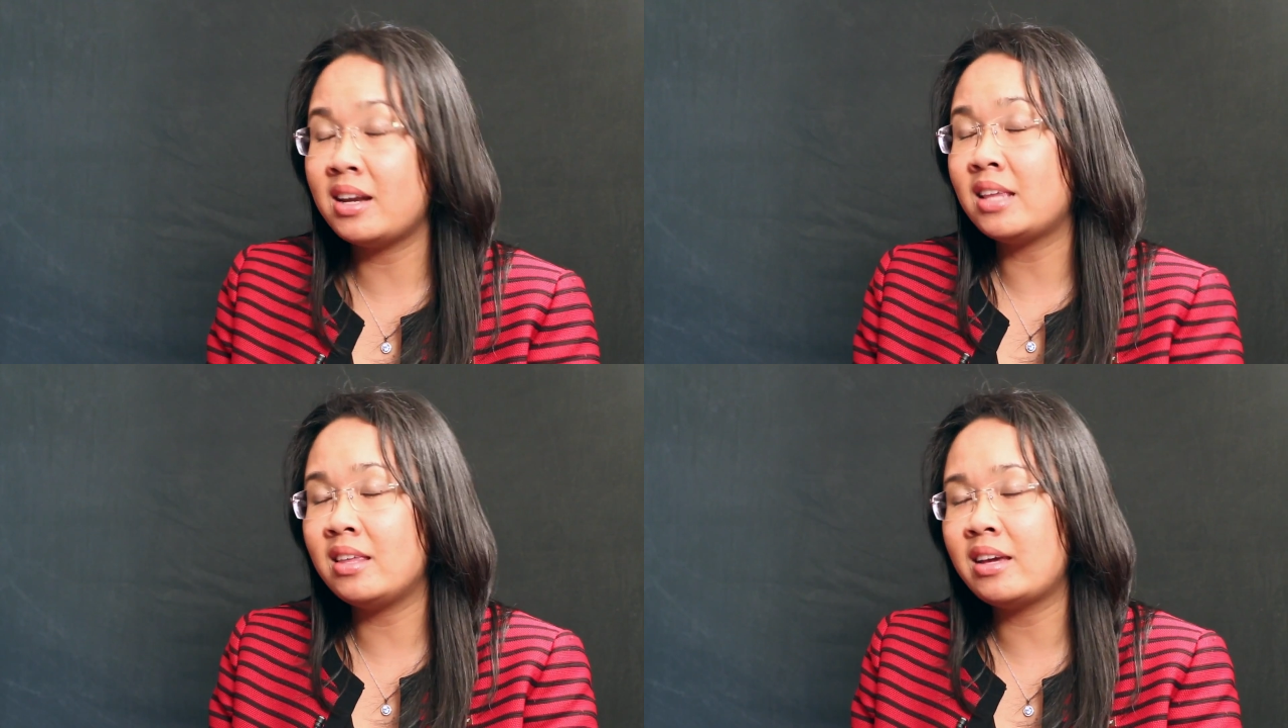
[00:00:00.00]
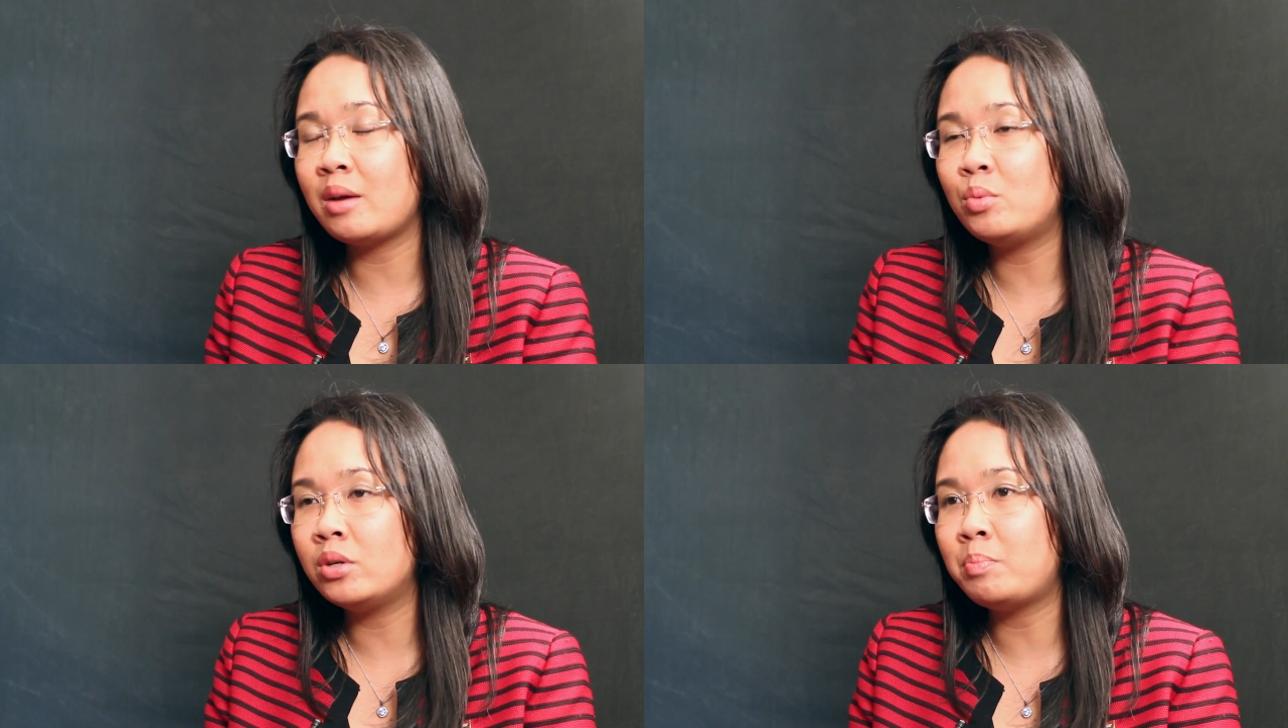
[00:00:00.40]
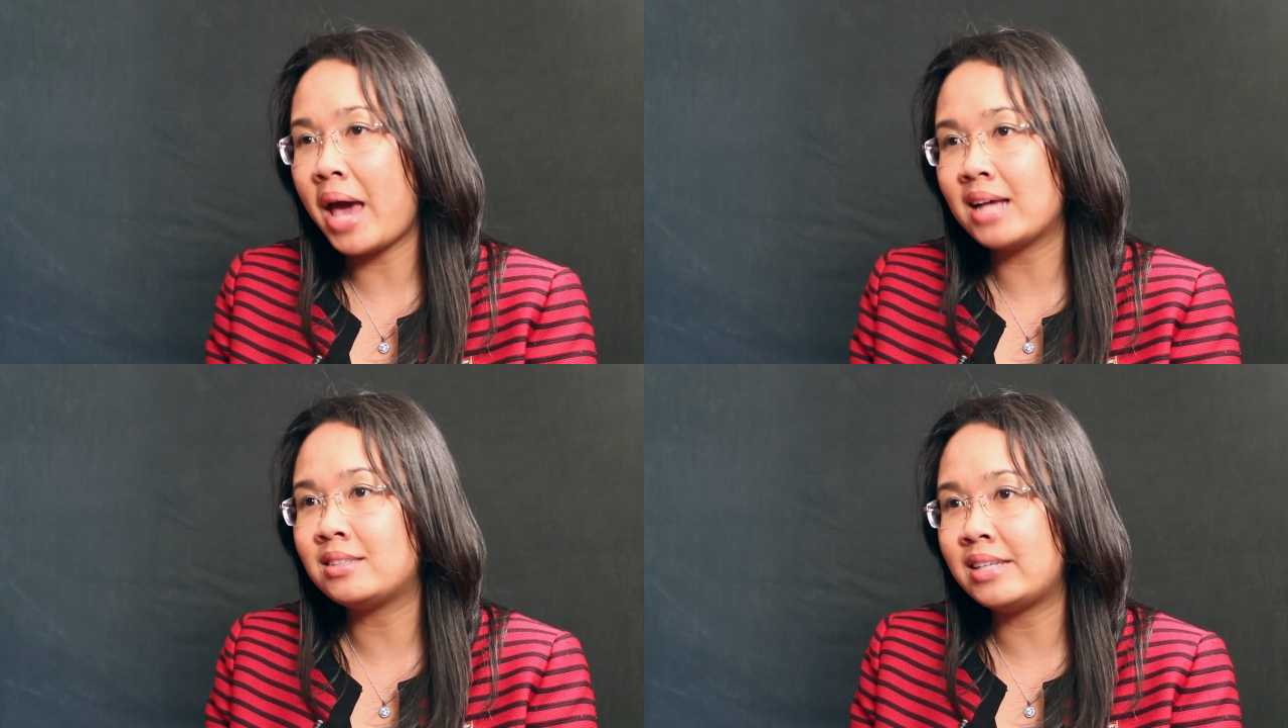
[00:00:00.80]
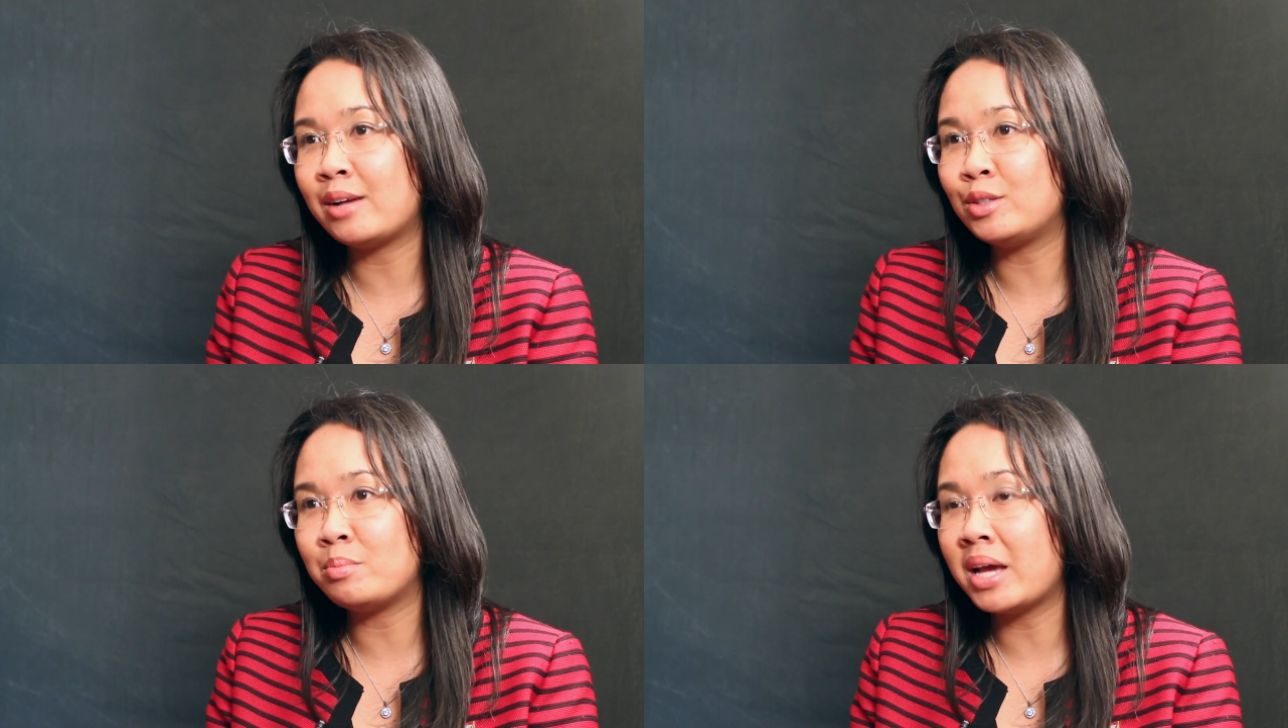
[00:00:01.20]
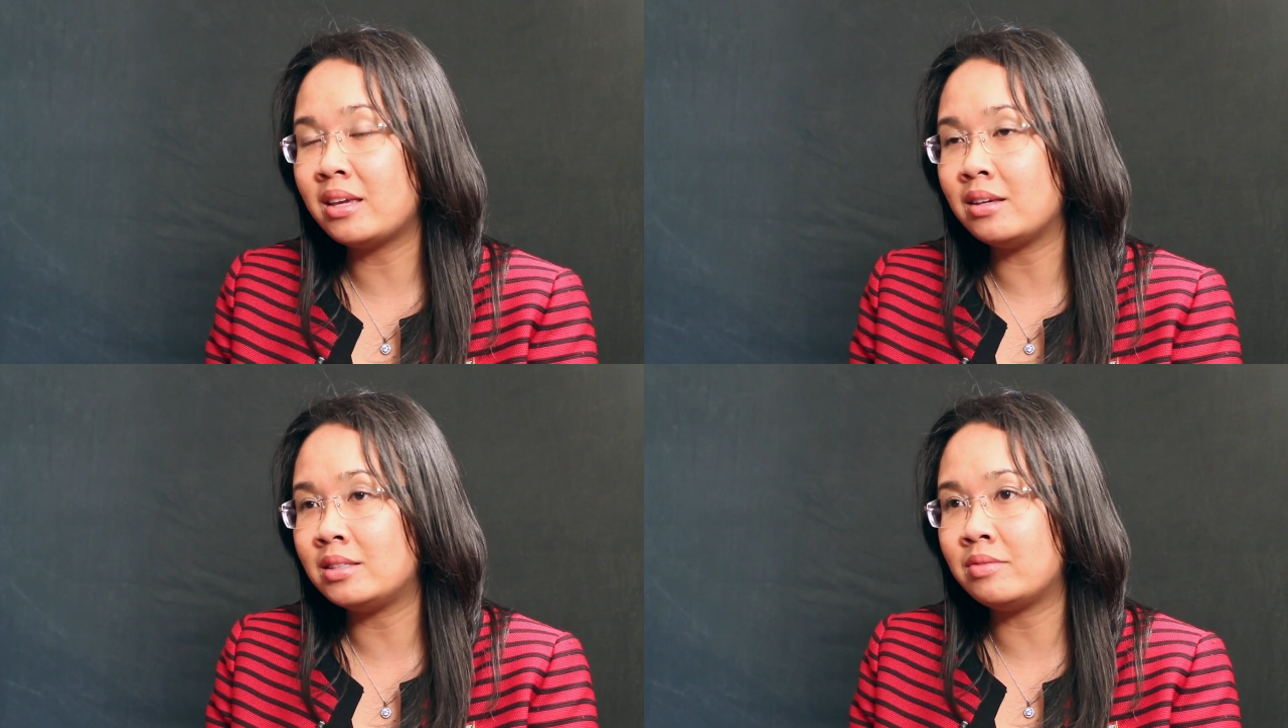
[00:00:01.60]
and I think I would pass it down to my
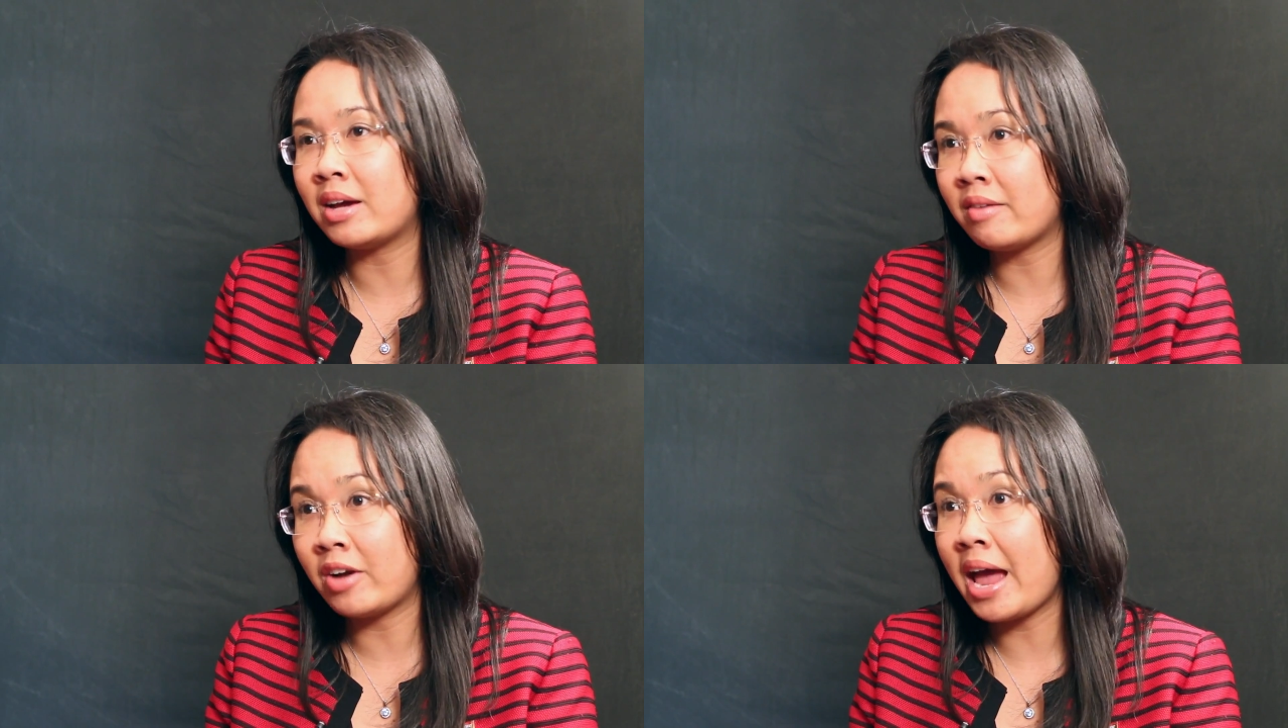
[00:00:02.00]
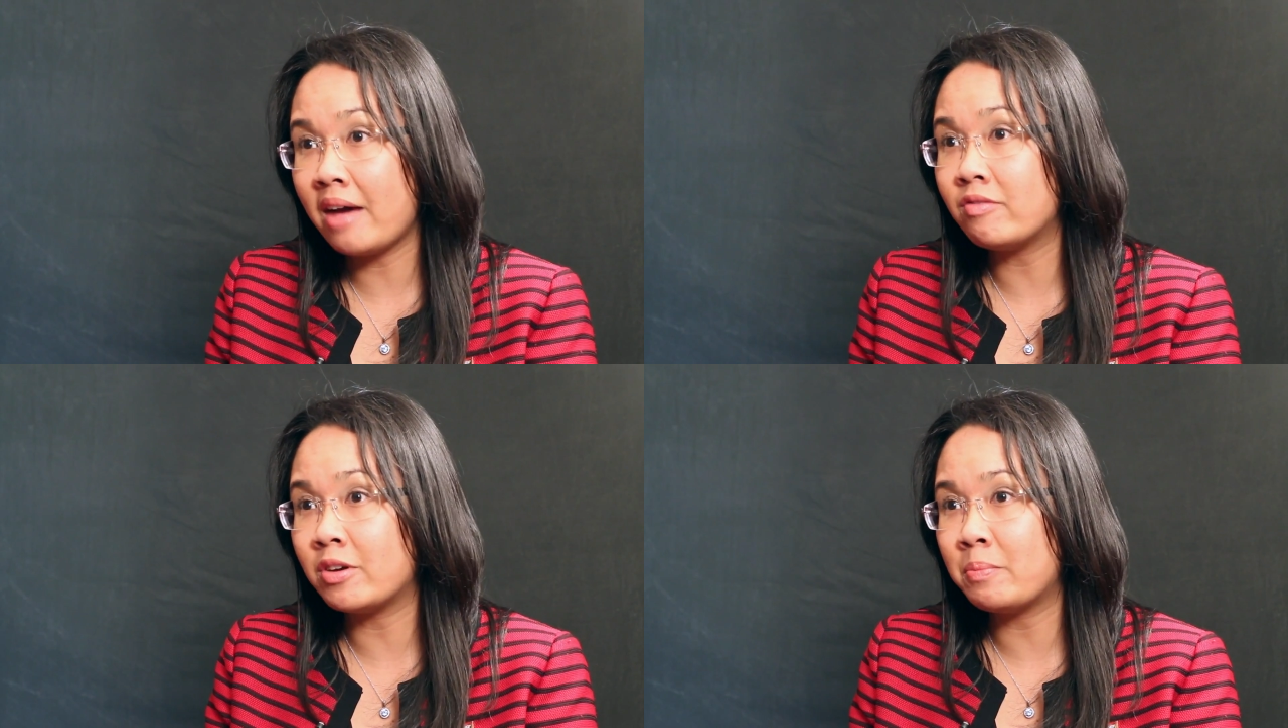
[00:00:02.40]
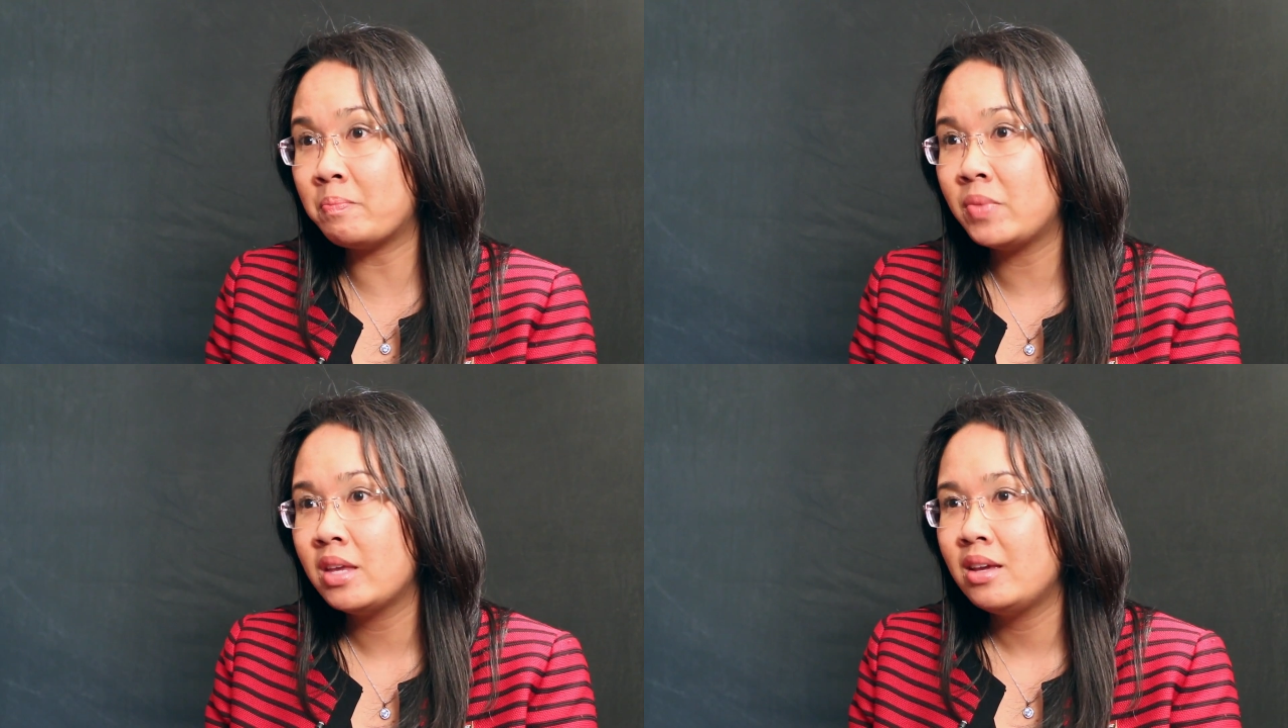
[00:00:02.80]
kids if I ever have them.